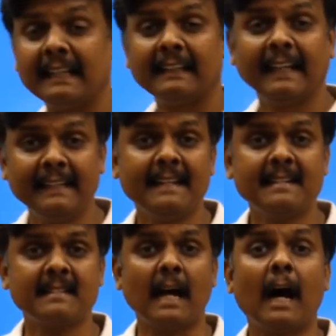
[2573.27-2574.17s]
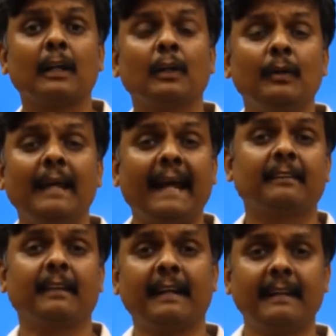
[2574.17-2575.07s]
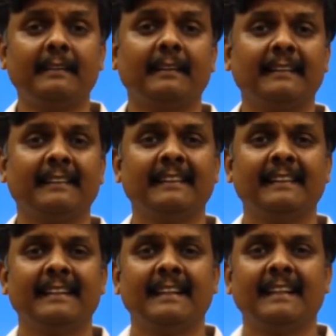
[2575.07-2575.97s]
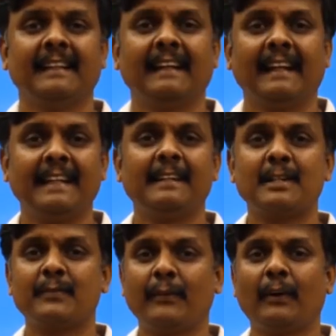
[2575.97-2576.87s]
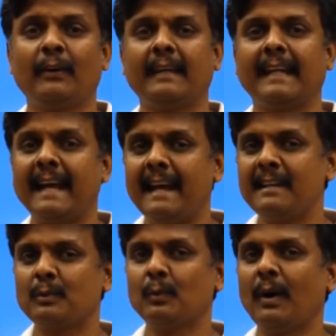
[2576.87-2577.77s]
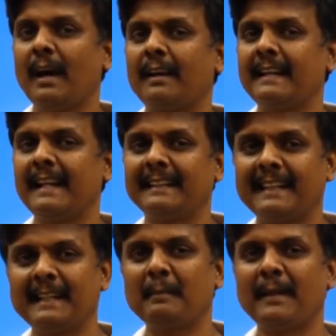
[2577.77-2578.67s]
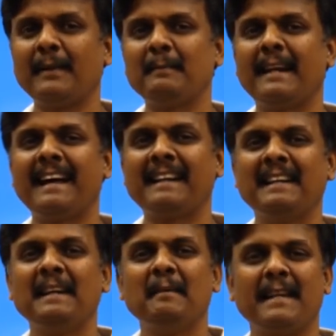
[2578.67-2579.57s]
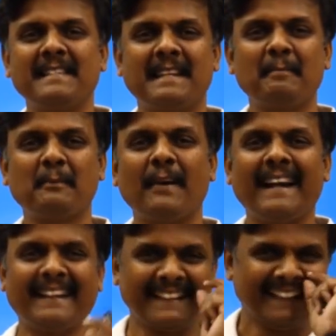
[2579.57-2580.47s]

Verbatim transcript: Indians are good at cricket. Indians follow. Guys who already attended my webinar, please keep quiet.